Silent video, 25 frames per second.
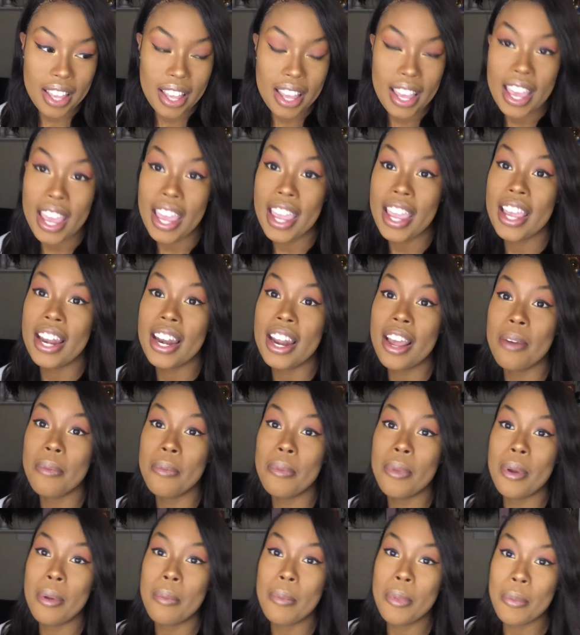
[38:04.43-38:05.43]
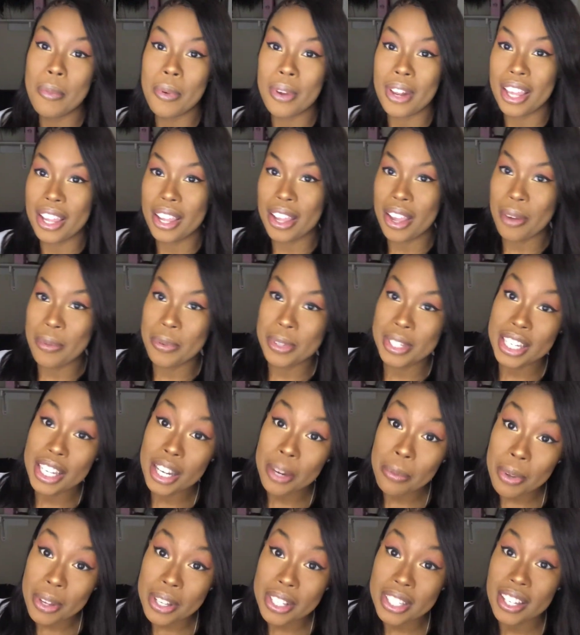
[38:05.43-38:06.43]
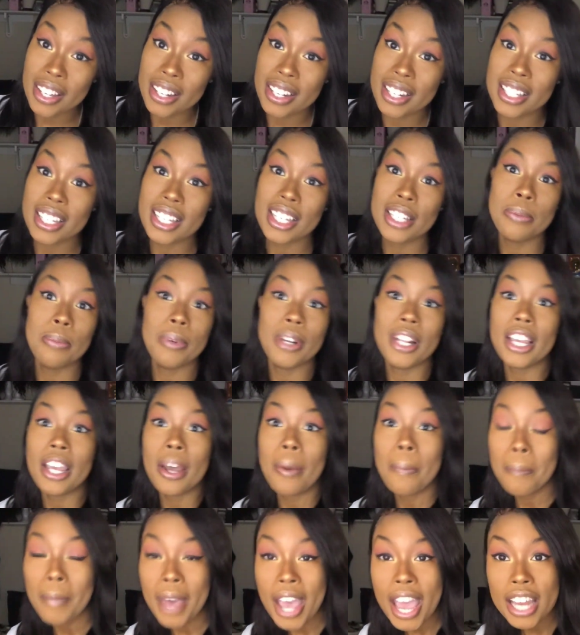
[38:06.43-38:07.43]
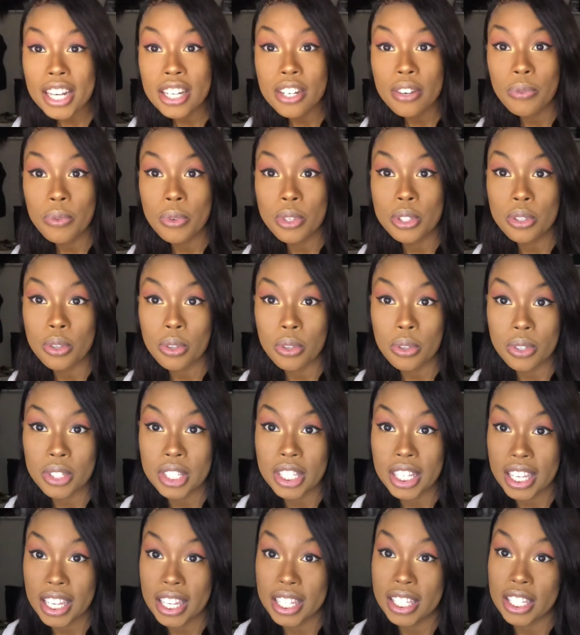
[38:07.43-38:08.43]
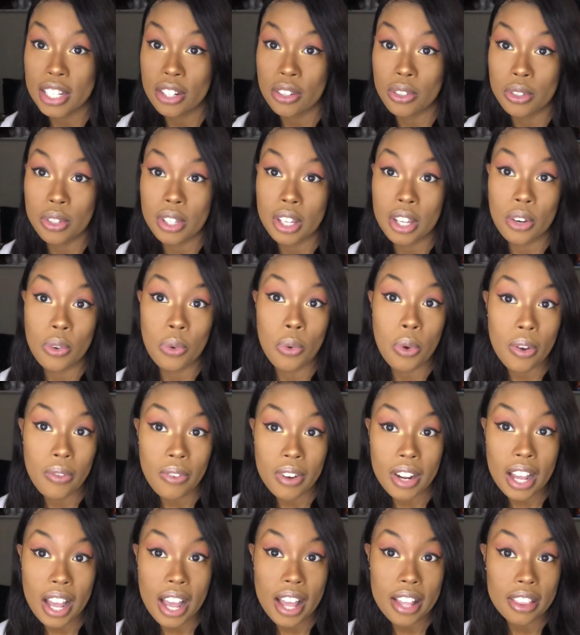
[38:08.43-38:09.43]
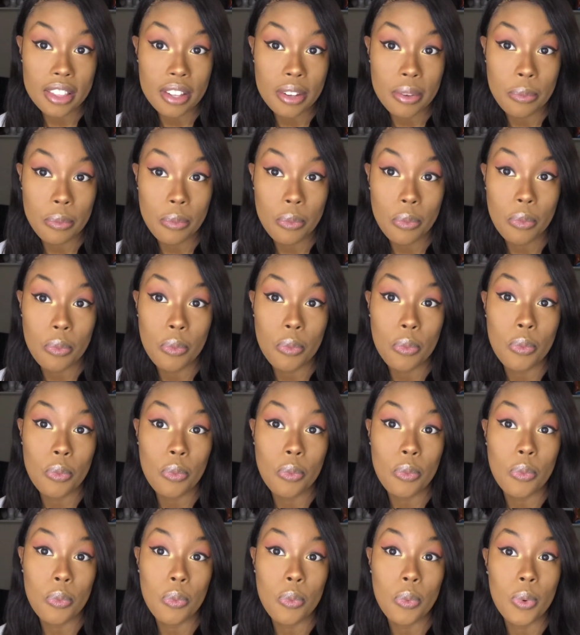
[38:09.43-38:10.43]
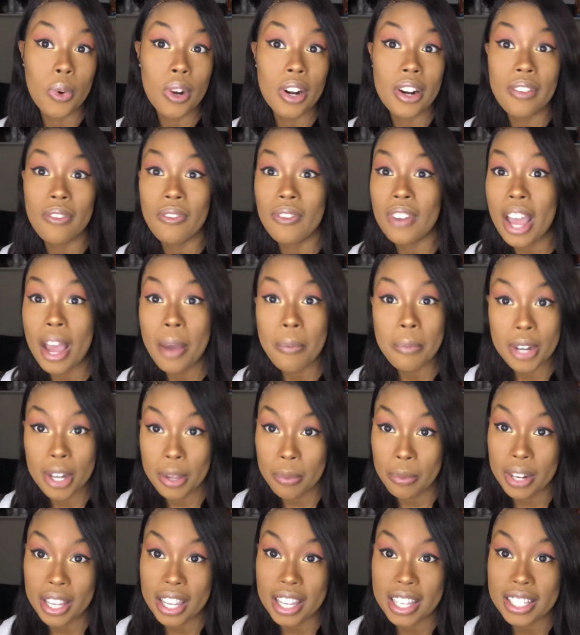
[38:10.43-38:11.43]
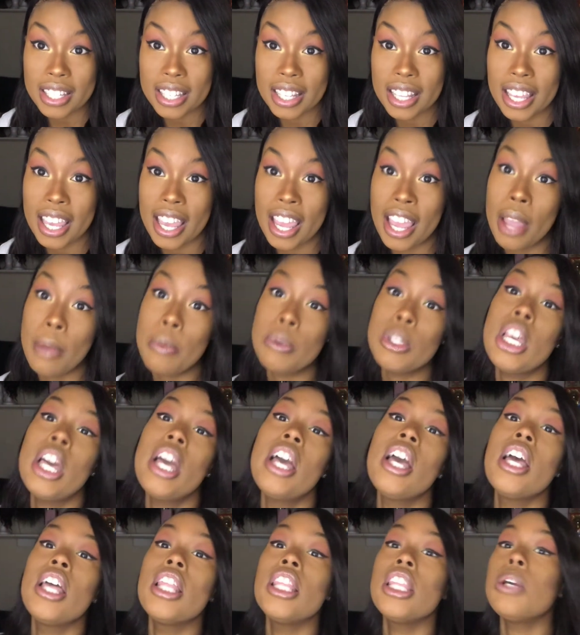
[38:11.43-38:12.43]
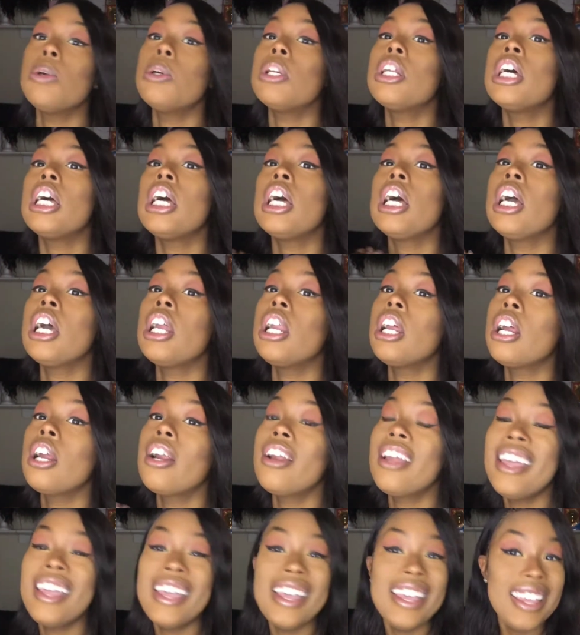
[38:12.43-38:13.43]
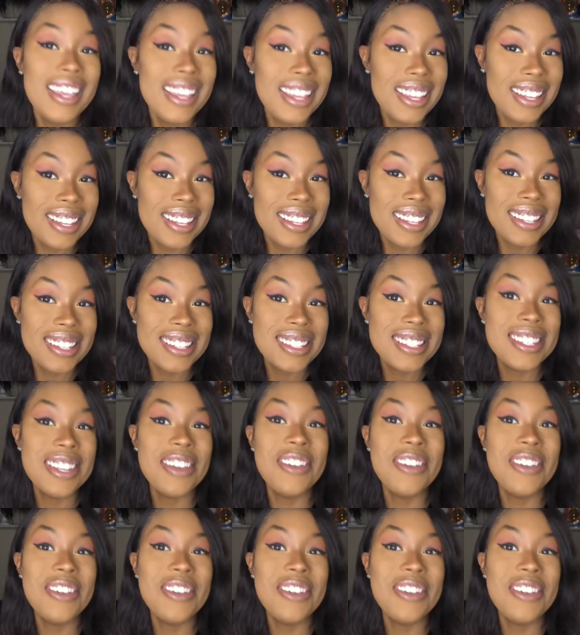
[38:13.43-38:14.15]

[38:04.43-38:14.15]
And I remember, like, I was thinking about selling the tickets, but like, imagine if we sold those tickets and whoever got them would have not been able to get into the games. They would have had our heads.